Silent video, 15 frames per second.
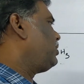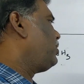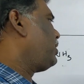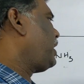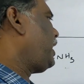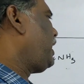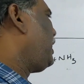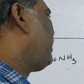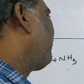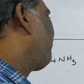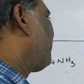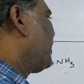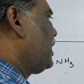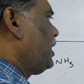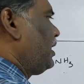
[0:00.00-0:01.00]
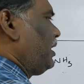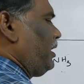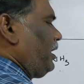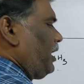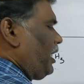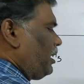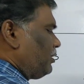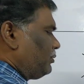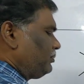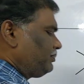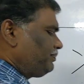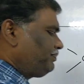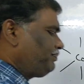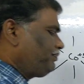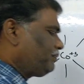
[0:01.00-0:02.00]
Okay. Now
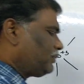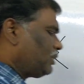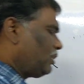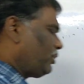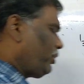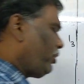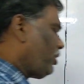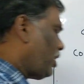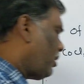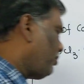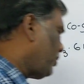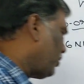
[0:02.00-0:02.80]
you come